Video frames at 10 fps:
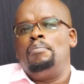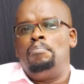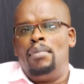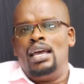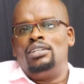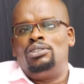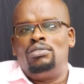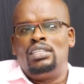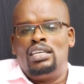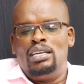Men
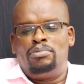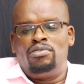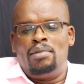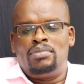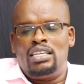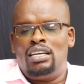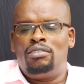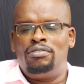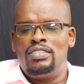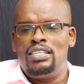should keep to
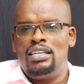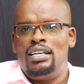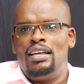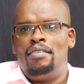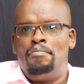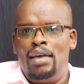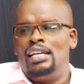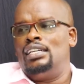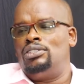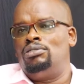themselves.
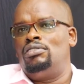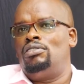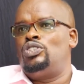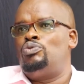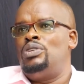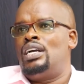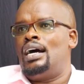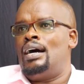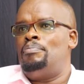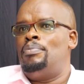Men should not speak
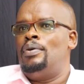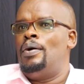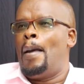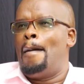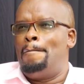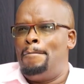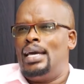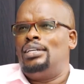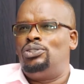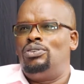up.
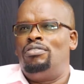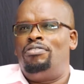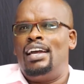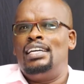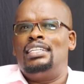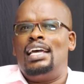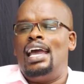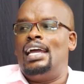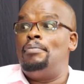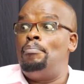Men should fight,
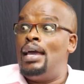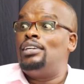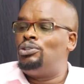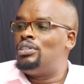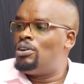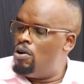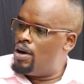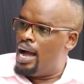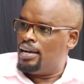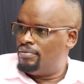and men should
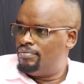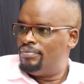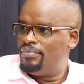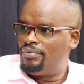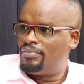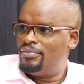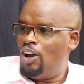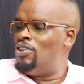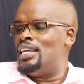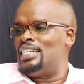conquer
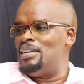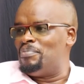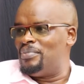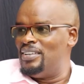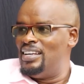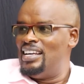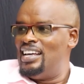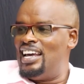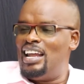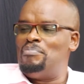all the time.
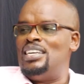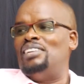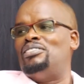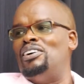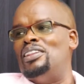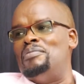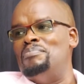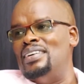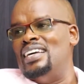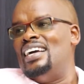And I'm here to tell
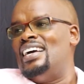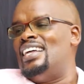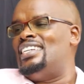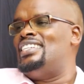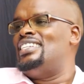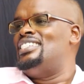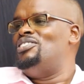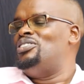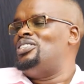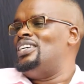them that it is
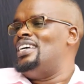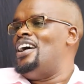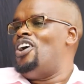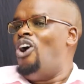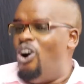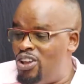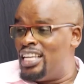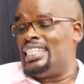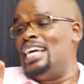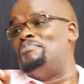not all
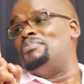the time.